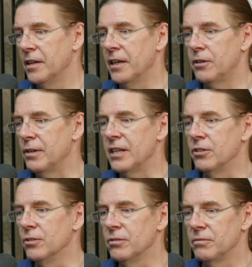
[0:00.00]

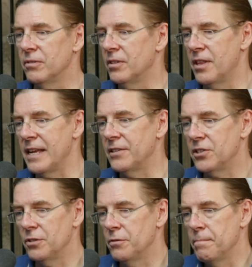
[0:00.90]
critical things
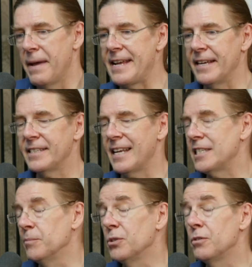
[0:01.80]
to make
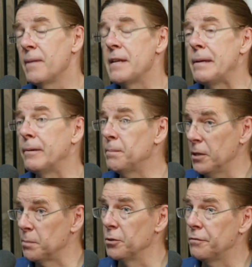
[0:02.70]
accessible to as many people as
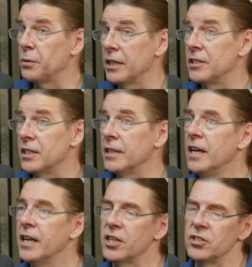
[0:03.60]
possible if we're going to
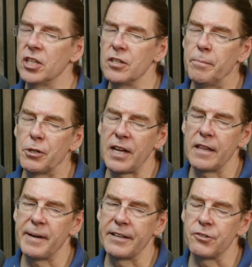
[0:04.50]
continue to push out
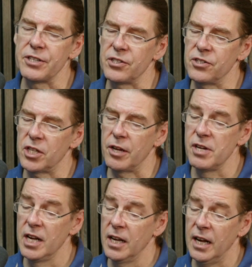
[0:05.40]
the boundaries. And so
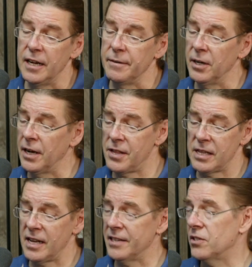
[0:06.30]
um, I think
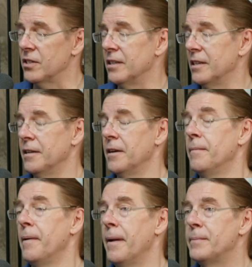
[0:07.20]
that's an
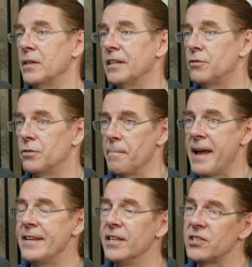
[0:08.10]
absolutely
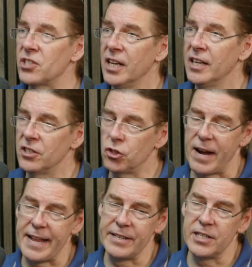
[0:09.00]
tremendous
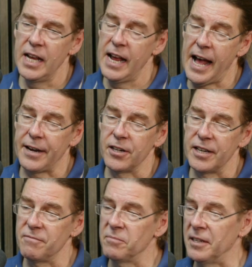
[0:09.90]
trend. And
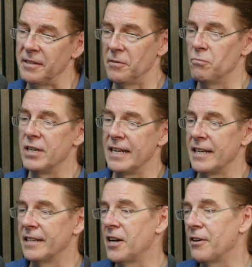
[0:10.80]
I really
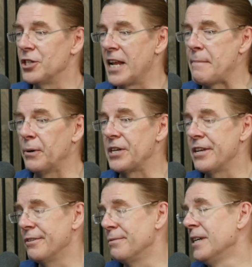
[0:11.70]
encourage anybody
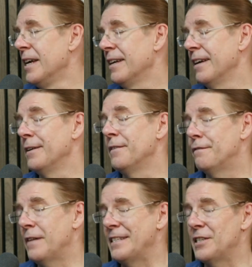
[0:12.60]
who uh,
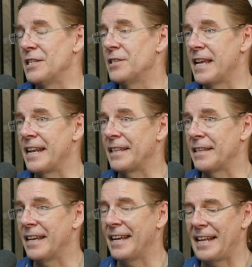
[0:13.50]
fancies getting
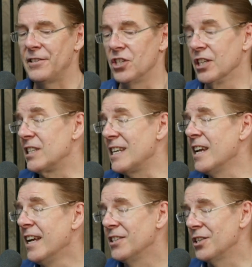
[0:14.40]
their hands dirty
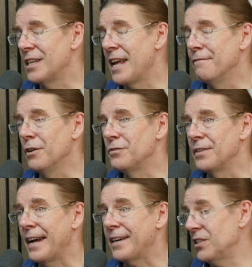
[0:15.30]
to get involved in
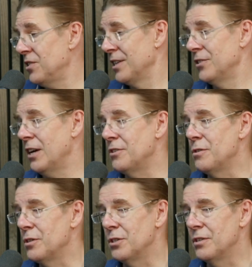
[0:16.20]
that, because it turns out you
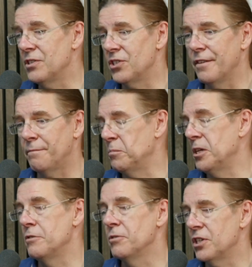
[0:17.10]
can do this stuff, you know,
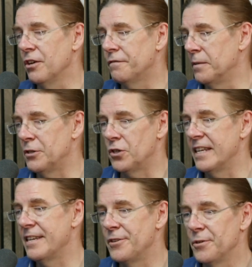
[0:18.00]
yourself,
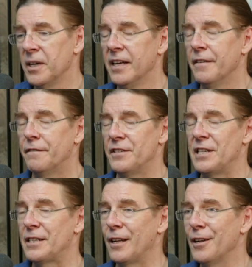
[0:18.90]
literally in your
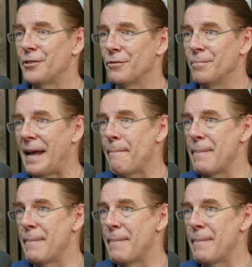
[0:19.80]
physics classroom lab